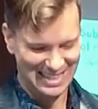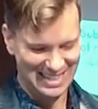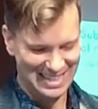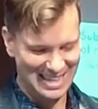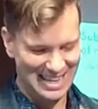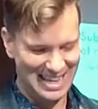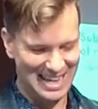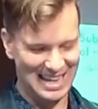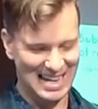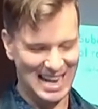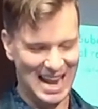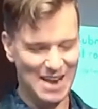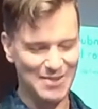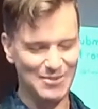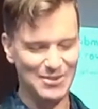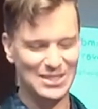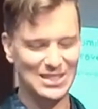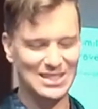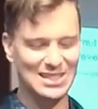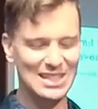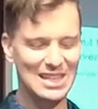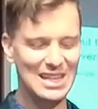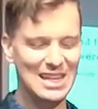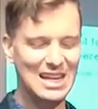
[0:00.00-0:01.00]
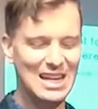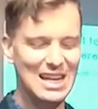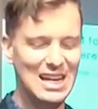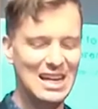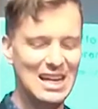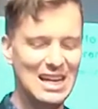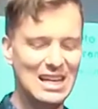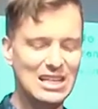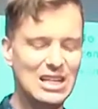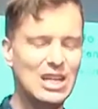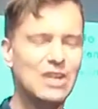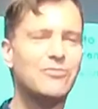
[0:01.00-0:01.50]
And I was
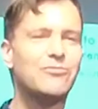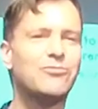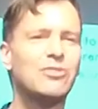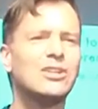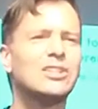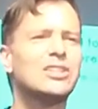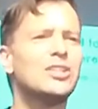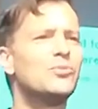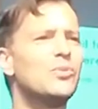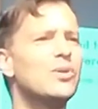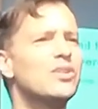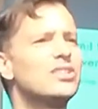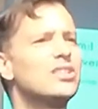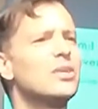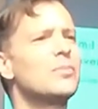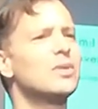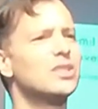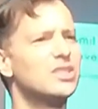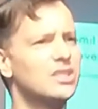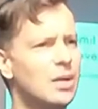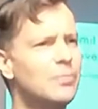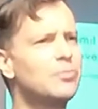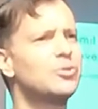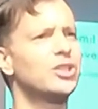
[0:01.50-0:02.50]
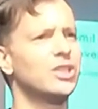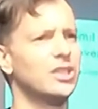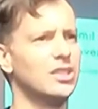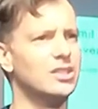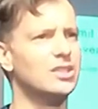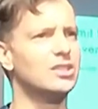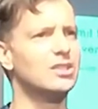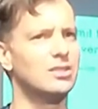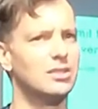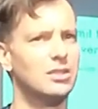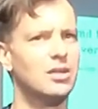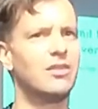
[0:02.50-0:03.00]
confronted with some
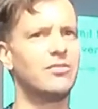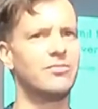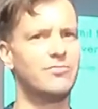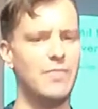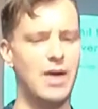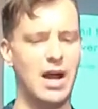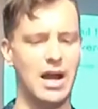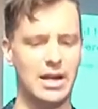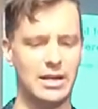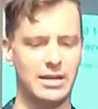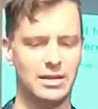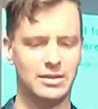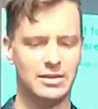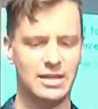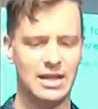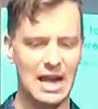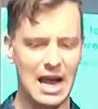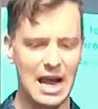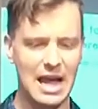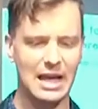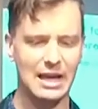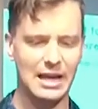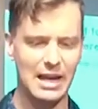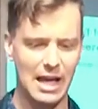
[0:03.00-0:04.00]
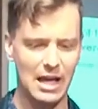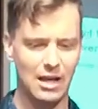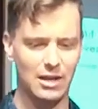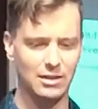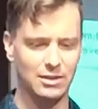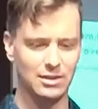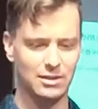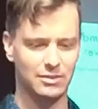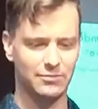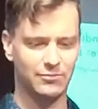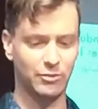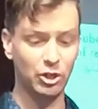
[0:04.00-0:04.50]
assumptions of mine that I had held.
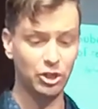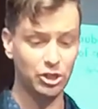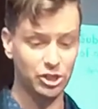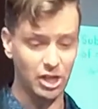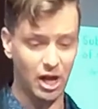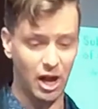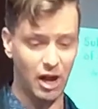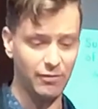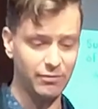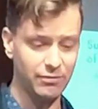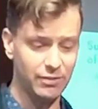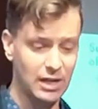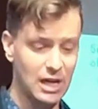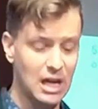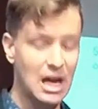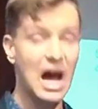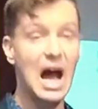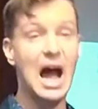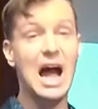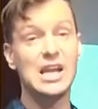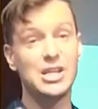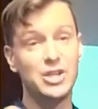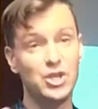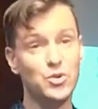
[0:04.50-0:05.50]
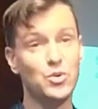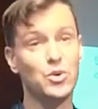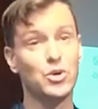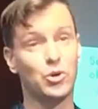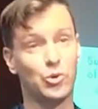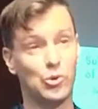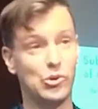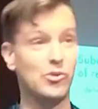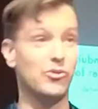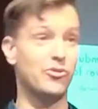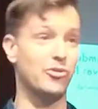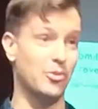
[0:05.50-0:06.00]
First off, I do
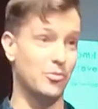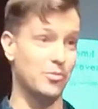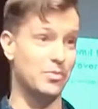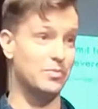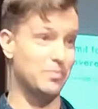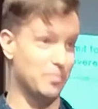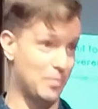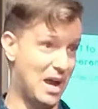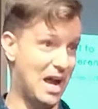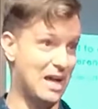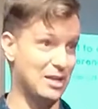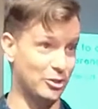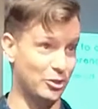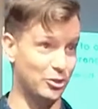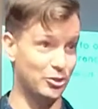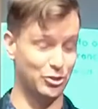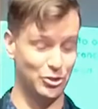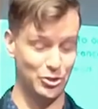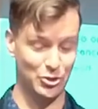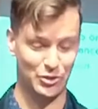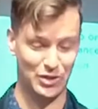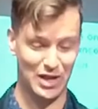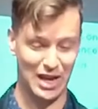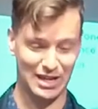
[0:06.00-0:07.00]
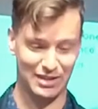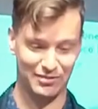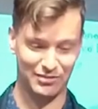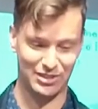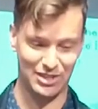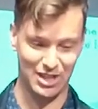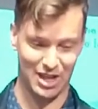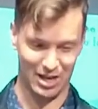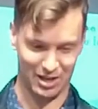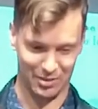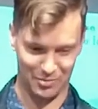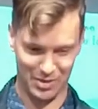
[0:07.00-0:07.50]
agree with him. Pastors do kind of
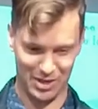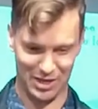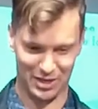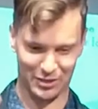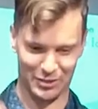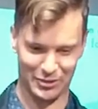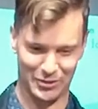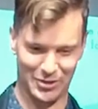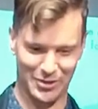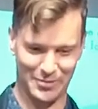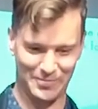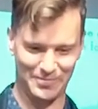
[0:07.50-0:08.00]
suck, me included.